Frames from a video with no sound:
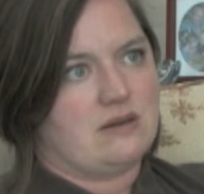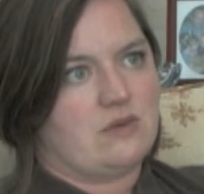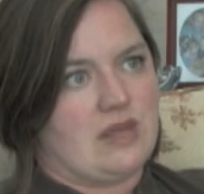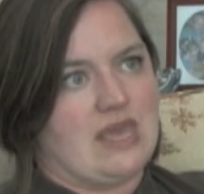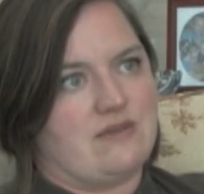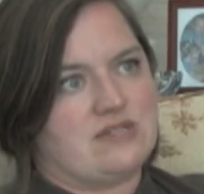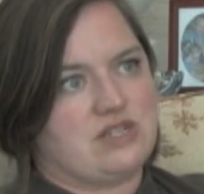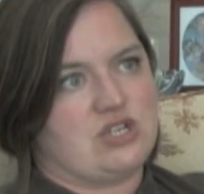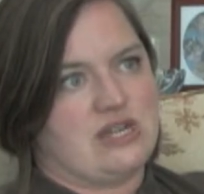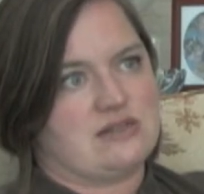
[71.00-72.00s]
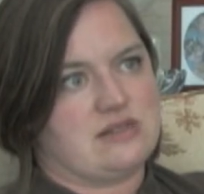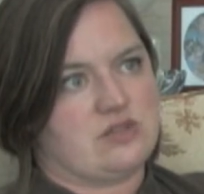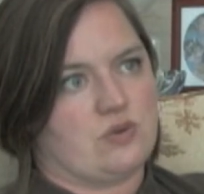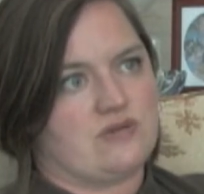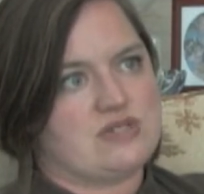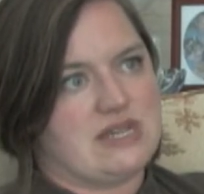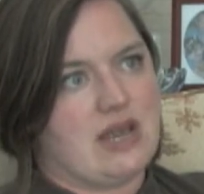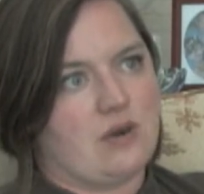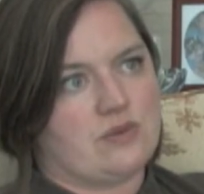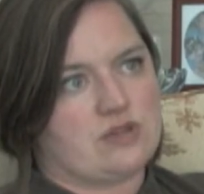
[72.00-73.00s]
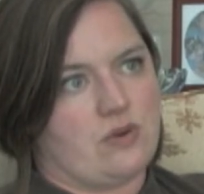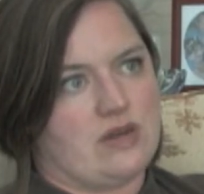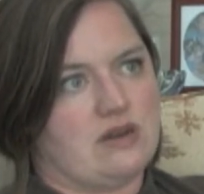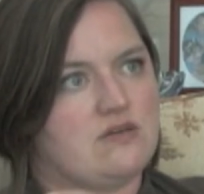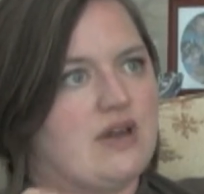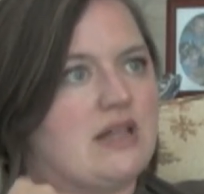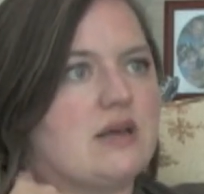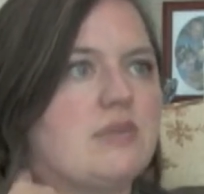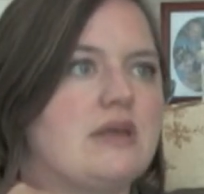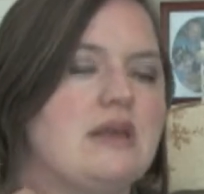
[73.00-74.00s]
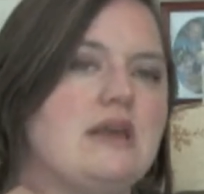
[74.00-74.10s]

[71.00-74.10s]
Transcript: it gave us a chance to sort of see how it was going to develop.